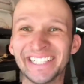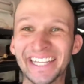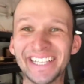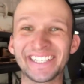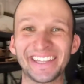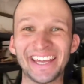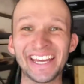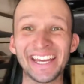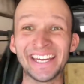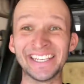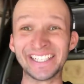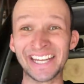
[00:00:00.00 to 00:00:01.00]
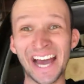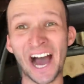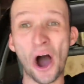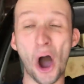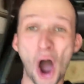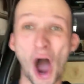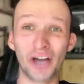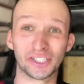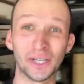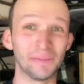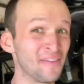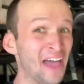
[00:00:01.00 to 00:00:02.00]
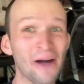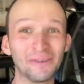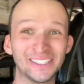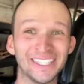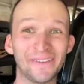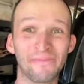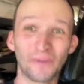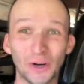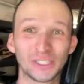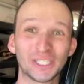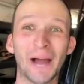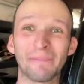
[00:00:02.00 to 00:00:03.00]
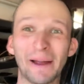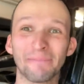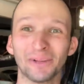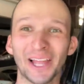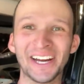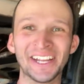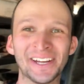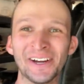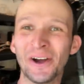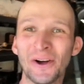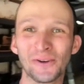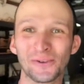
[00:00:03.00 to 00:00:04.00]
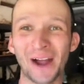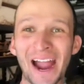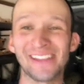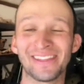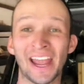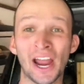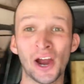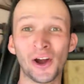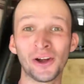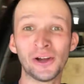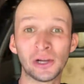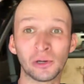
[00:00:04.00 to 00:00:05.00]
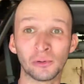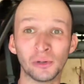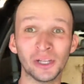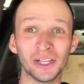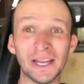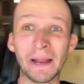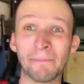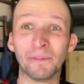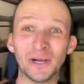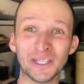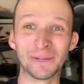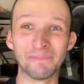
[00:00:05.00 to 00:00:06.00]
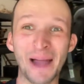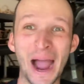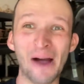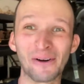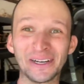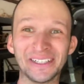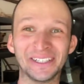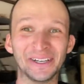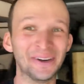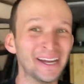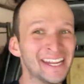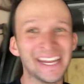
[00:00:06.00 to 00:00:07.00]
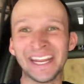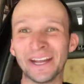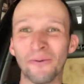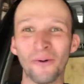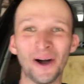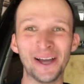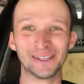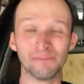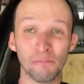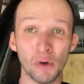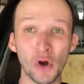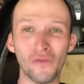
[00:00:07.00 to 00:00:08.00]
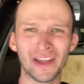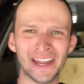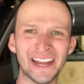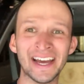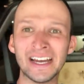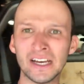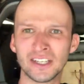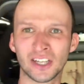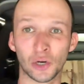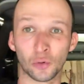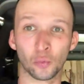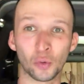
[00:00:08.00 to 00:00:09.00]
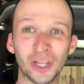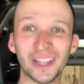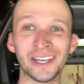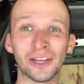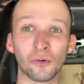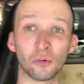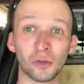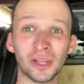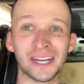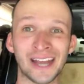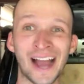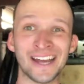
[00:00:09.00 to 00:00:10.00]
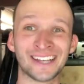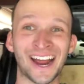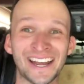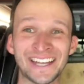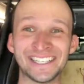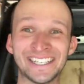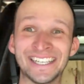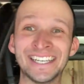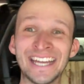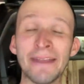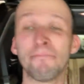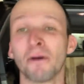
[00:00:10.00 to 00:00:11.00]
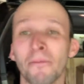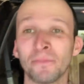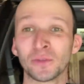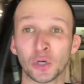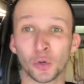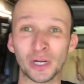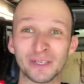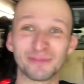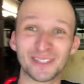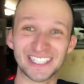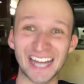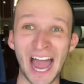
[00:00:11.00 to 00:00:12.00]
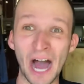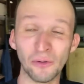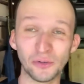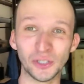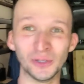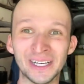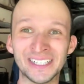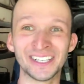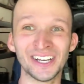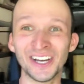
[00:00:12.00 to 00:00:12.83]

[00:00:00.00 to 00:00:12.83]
This thing is awesome. That was the first time I played it right there. Really put some power into it, and it was moving. It's got a really, really nice kind of deep, crisp sound to it.